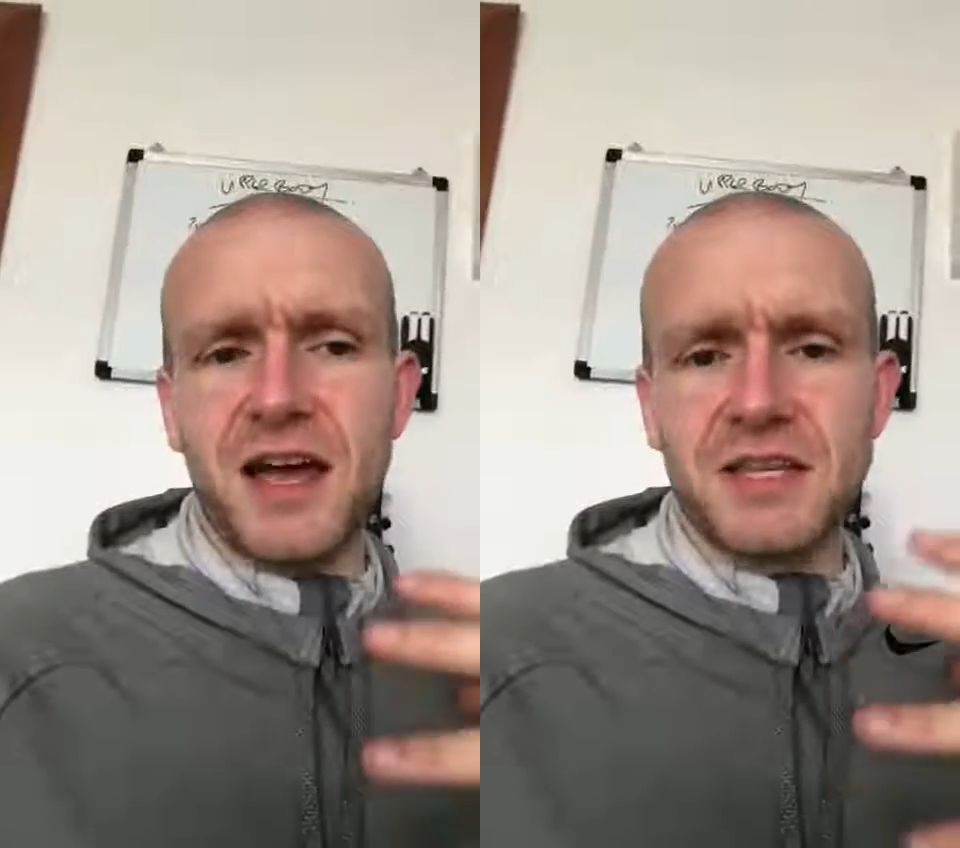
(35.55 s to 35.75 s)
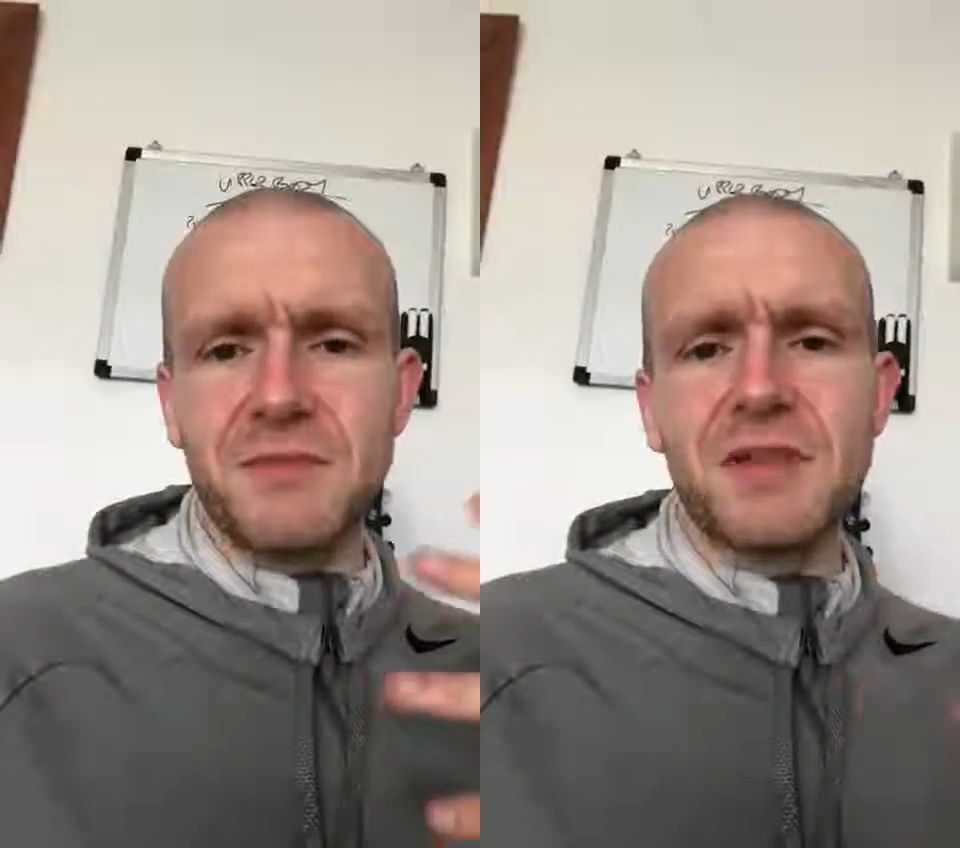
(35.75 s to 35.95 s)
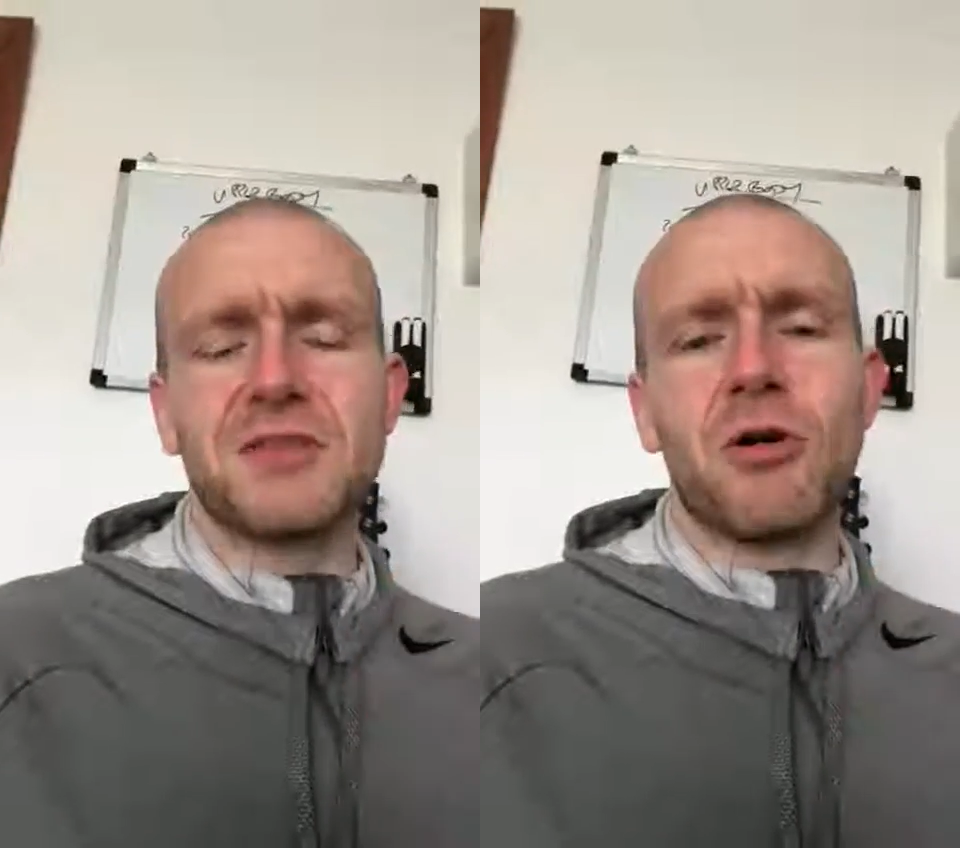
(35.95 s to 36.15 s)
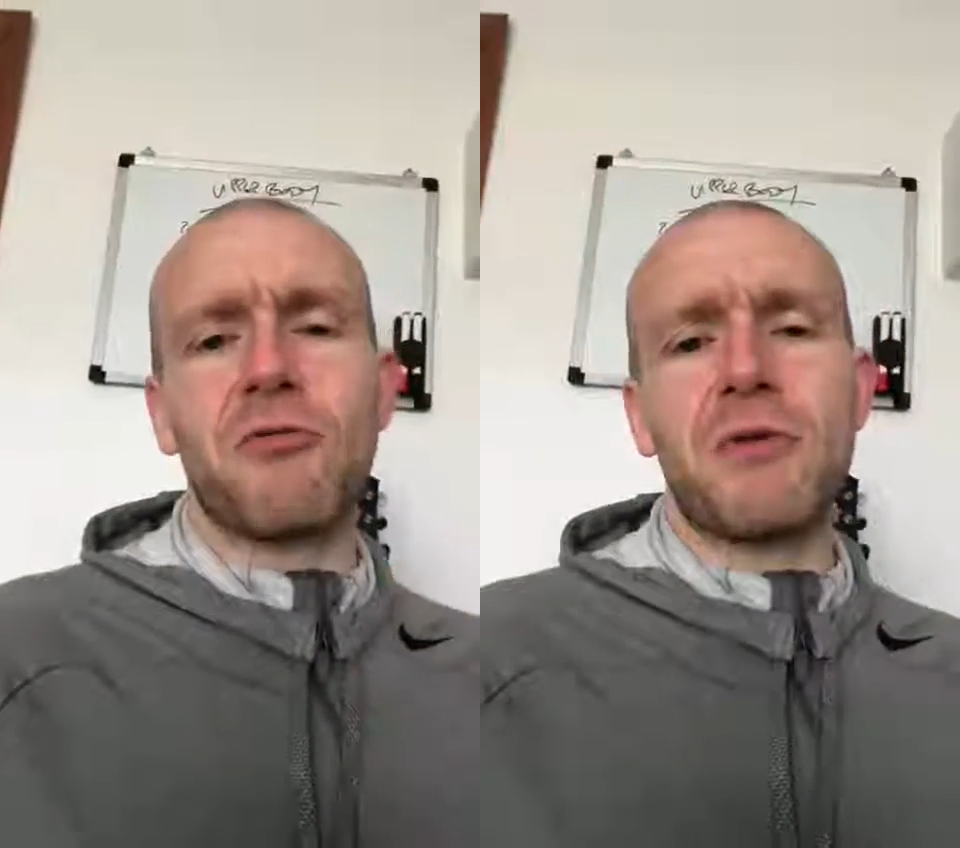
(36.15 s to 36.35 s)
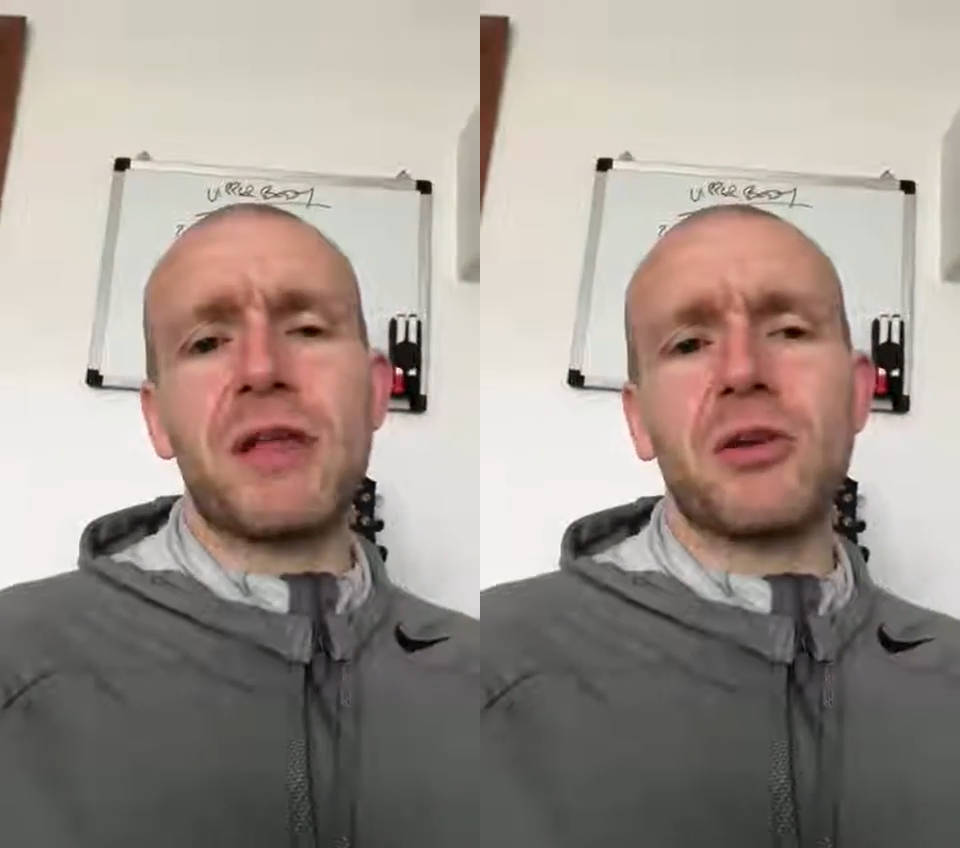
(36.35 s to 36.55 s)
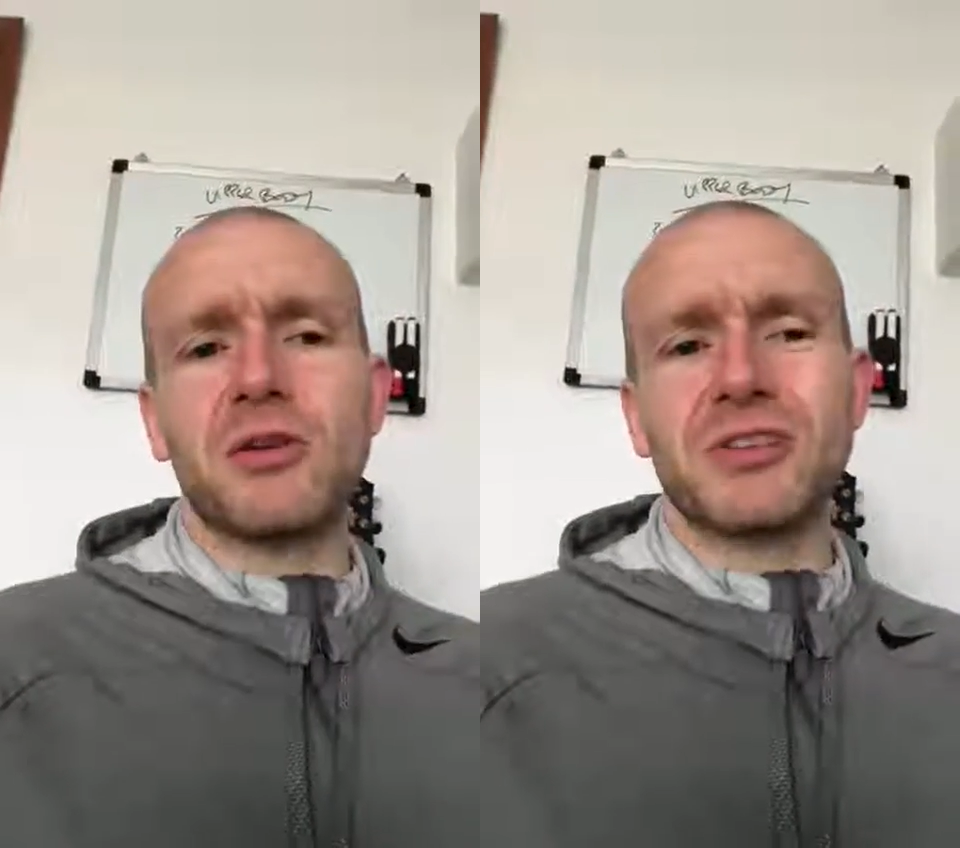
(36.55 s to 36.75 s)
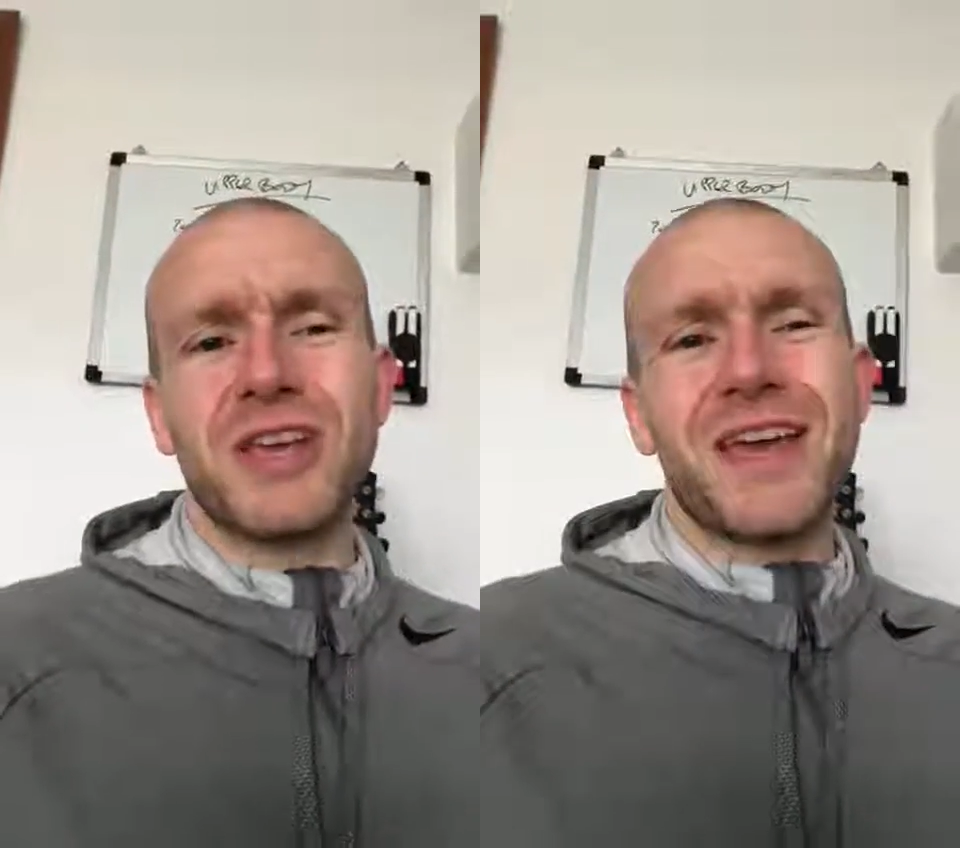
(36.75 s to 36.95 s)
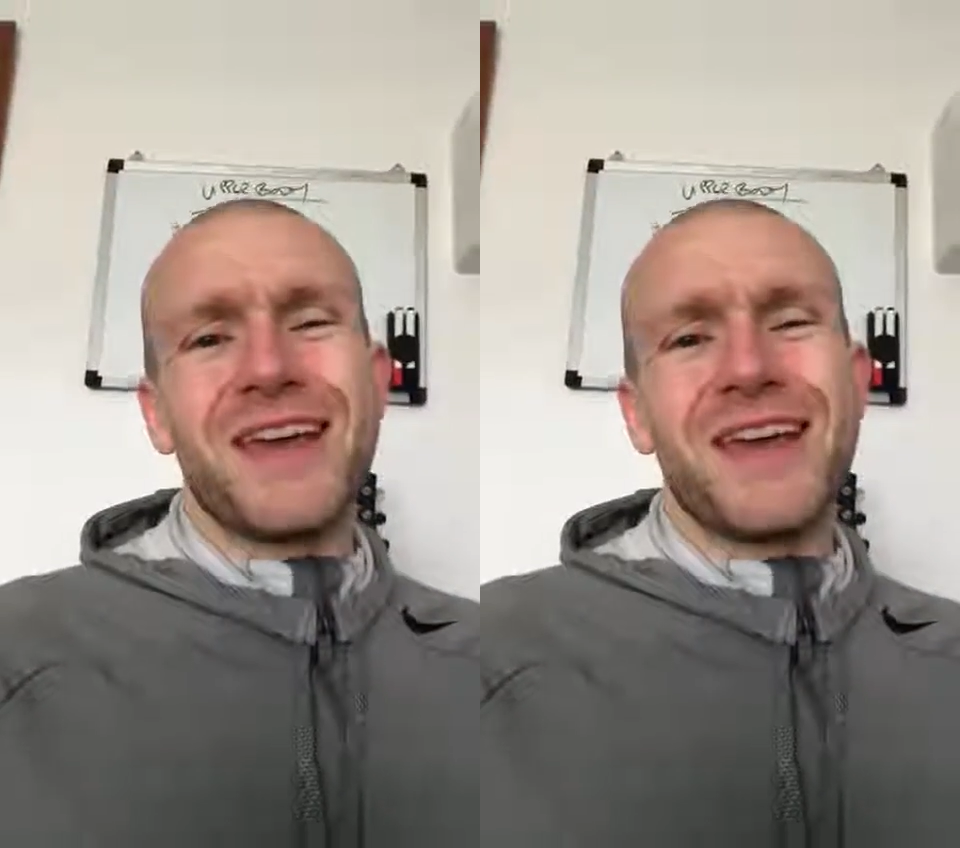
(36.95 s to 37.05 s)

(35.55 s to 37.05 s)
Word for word: as a means of weight loss,